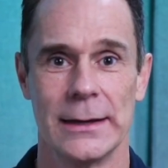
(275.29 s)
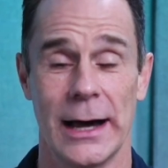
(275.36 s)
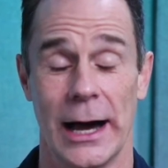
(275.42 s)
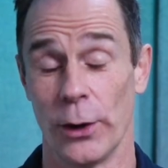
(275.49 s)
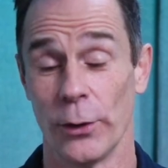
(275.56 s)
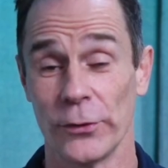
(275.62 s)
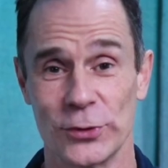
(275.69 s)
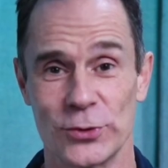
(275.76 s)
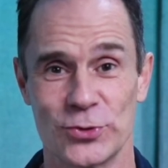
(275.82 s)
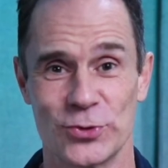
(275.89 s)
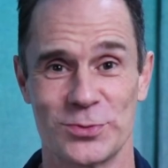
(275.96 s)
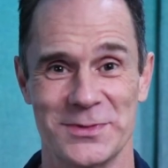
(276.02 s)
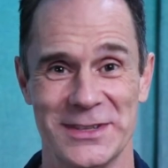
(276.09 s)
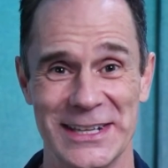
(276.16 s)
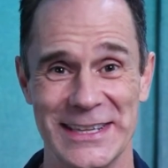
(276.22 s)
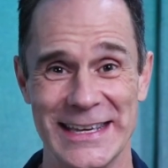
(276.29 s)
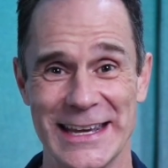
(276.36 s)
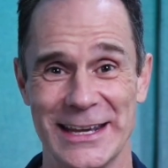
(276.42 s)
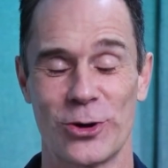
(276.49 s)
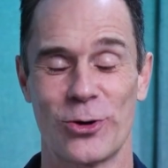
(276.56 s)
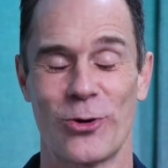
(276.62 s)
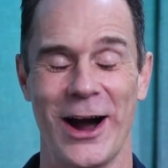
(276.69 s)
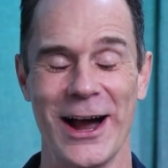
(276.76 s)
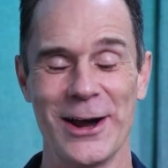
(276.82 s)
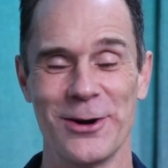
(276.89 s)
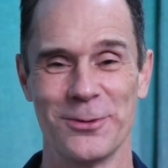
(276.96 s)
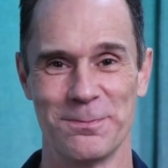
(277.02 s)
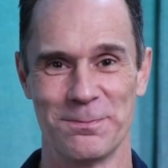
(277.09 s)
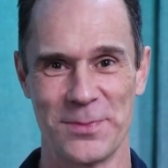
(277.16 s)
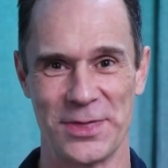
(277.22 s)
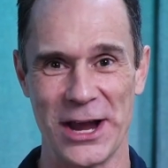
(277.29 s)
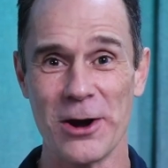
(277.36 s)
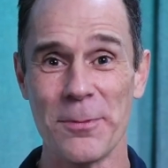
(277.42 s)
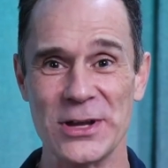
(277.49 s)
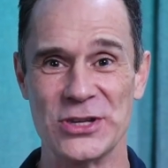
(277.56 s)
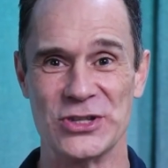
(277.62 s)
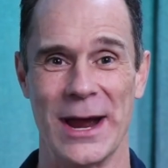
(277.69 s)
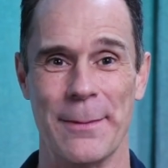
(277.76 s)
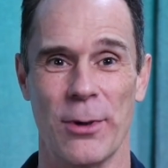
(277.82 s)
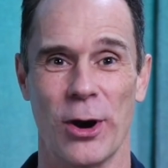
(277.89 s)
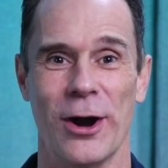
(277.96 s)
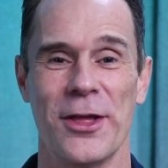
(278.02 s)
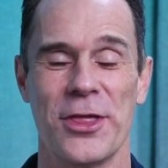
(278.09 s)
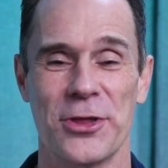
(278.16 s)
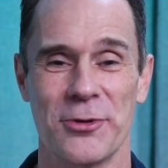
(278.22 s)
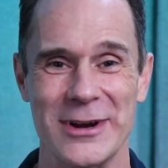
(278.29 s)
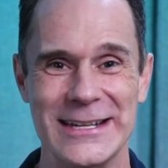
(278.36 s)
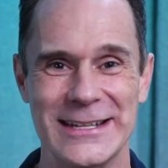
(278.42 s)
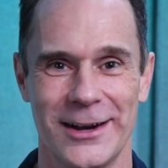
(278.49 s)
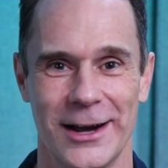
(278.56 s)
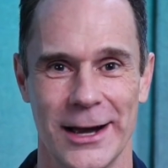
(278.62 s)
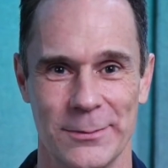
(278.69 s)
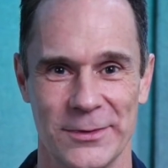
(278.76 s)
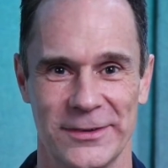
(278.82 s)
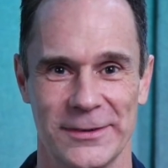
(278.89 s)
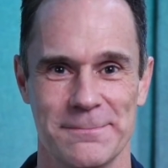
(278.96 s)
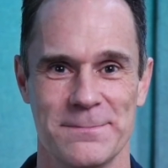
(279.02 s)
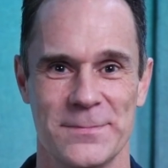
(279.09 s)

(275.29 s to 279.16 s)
I also did the cryotherapy chamber 3 times,